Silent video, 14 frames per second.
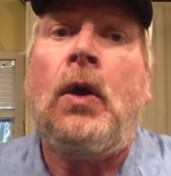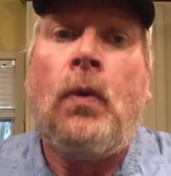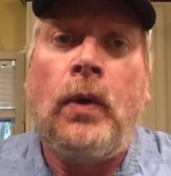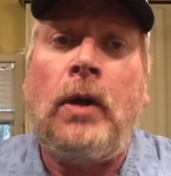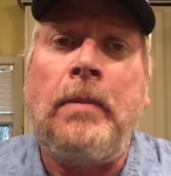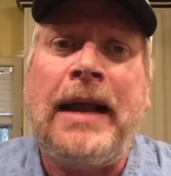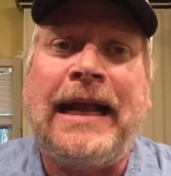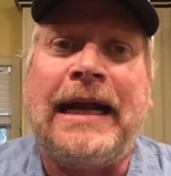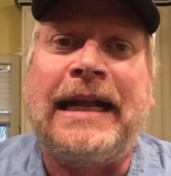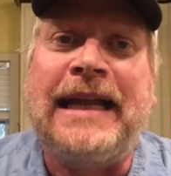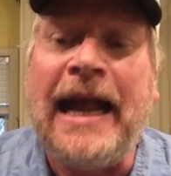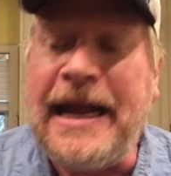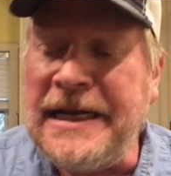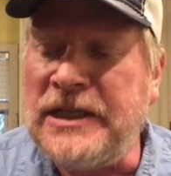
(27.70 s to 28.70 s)
We're going to make a
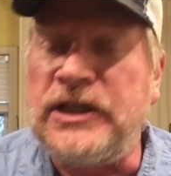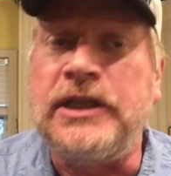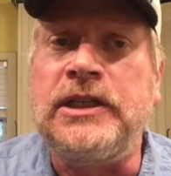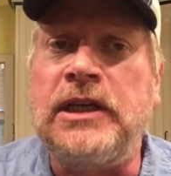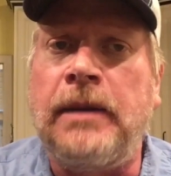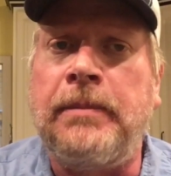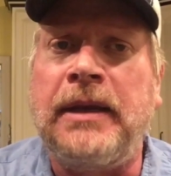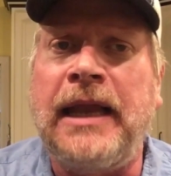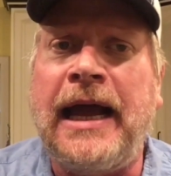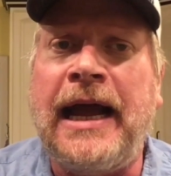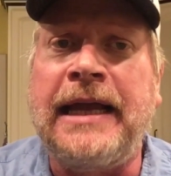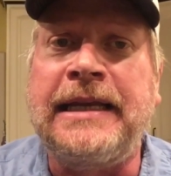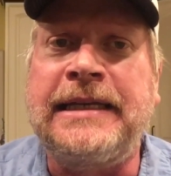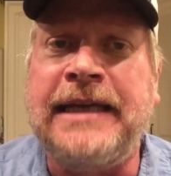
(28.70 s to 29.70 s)
Cajun
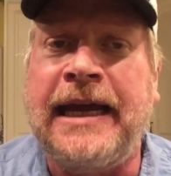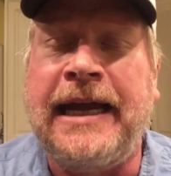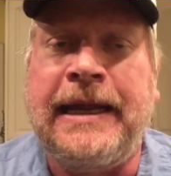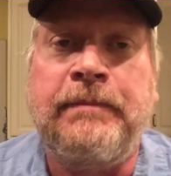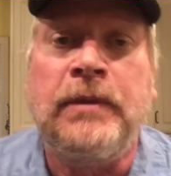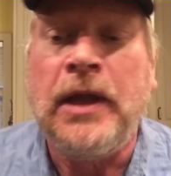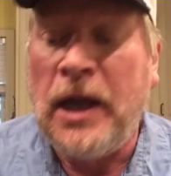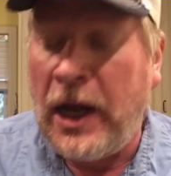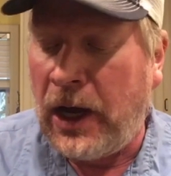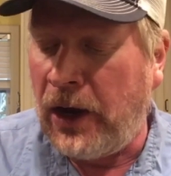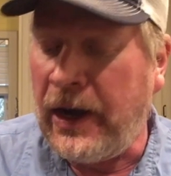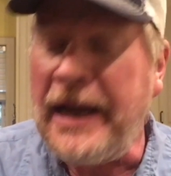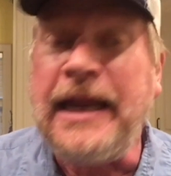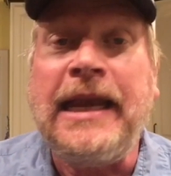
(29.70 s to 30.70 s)
Jambalaya today,
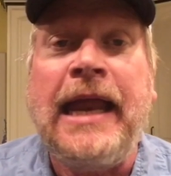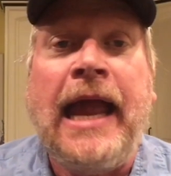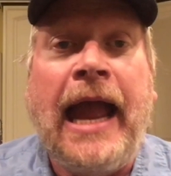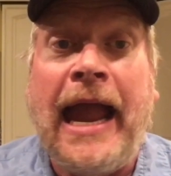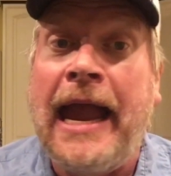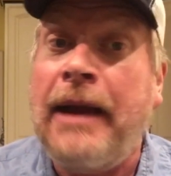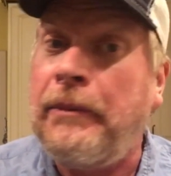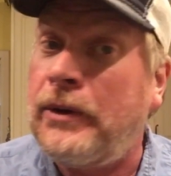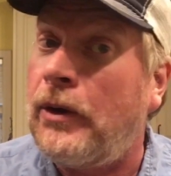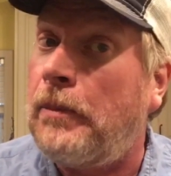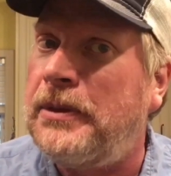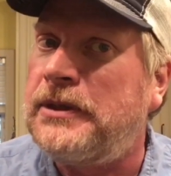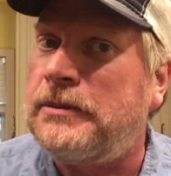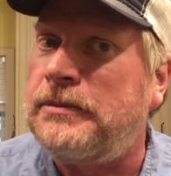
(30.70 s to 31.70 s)
all right? And we're
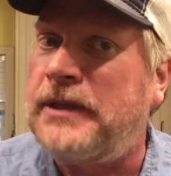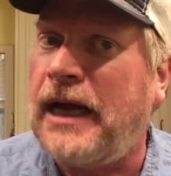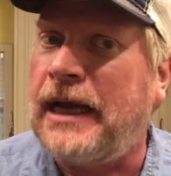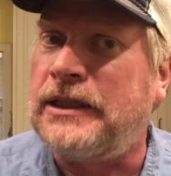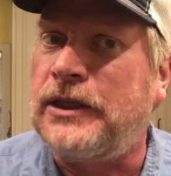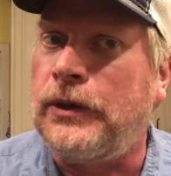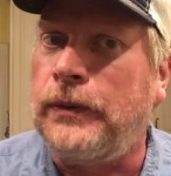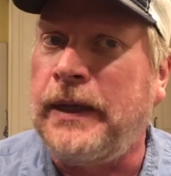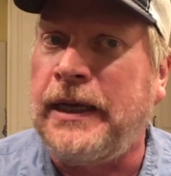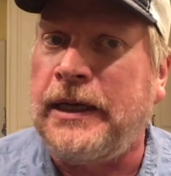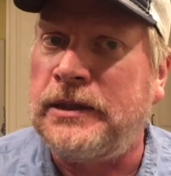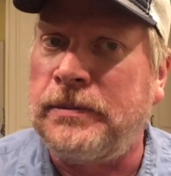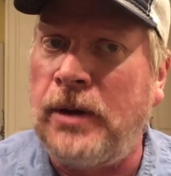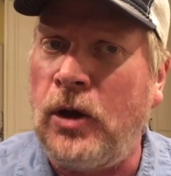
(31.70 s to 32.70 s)
going to put some tasso in
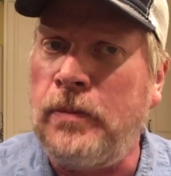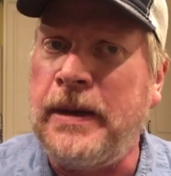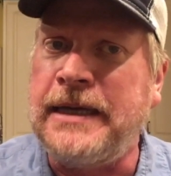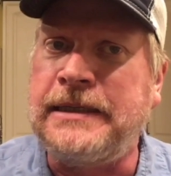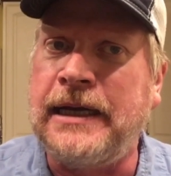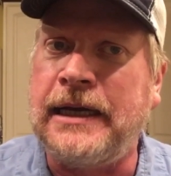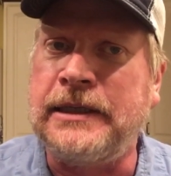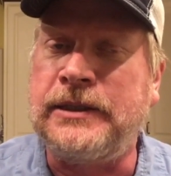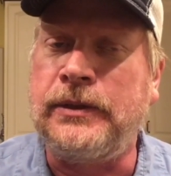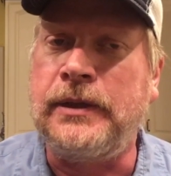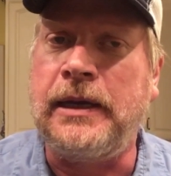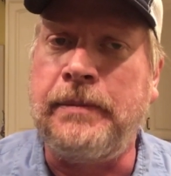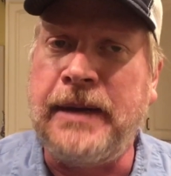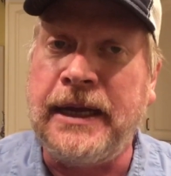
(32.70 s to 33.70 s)
it, some homemade tasso
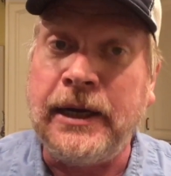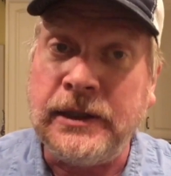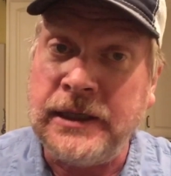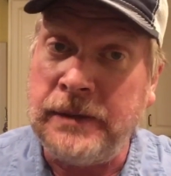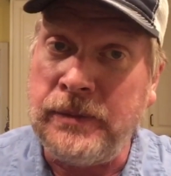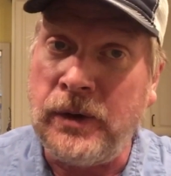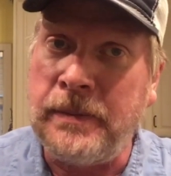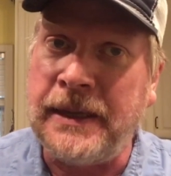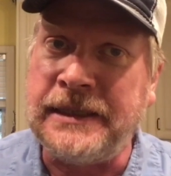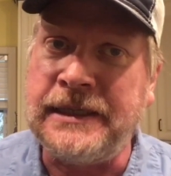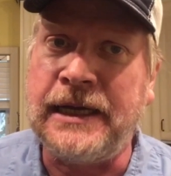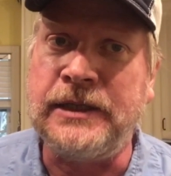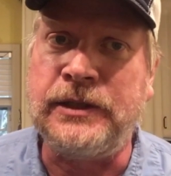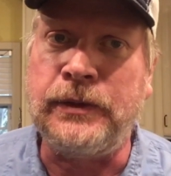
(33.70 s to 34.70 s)
that I made. I'll tell you more about
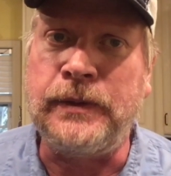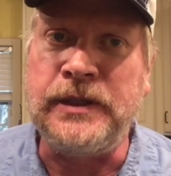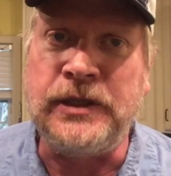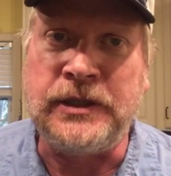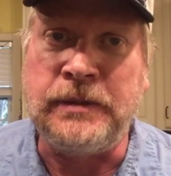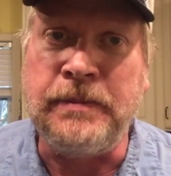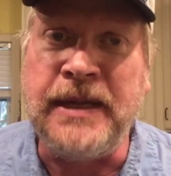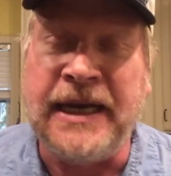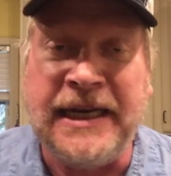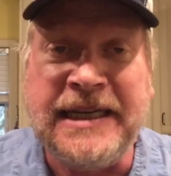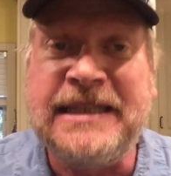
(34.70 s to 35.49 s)
tasso in just a minute.